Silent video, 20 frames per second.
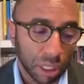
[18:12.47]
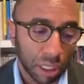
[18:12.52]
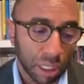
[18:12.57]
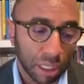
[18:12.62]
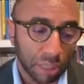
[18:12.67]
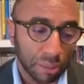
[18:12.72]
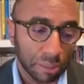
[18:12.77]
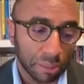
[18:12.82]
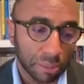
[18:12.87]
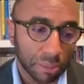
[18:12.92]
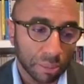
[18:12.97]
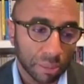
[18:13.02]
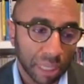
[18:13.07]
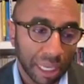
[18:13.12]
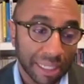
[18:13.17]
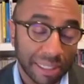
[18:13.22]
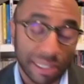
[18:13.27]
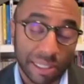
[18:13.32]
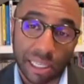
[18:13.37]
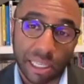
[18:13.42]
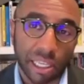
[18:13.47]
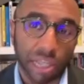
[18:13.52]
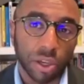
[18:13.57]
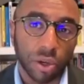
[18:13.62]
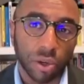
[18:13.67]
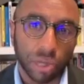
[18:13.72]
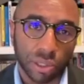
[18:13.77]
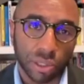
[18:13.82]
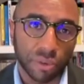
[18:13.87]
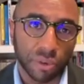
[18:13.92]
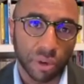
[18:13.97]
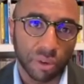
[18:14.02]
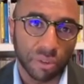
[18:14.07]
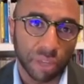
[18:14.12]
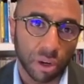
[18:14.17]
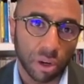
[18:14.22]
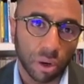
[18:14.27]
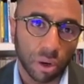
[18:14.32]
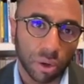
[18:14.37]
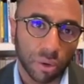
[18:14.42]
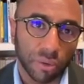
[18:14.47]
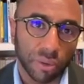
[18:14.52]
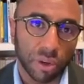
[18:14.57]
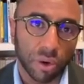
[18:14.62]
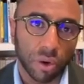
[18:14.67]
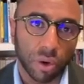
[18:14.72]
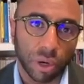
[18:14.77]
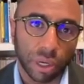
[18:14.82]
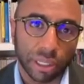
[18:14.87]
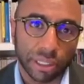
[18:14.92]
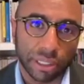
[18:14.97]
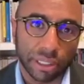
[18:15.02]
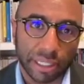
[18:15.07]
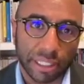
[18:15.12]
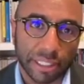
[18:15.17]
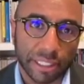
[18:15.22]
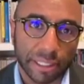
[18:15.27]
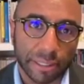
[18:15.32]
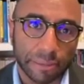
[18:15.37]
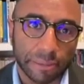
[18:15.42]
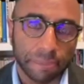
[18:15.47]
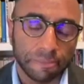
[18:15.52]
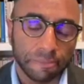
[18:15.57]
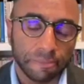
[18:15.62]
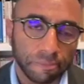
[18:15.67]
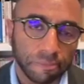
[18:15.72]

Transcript: um, as CEOs of, of their of their organization.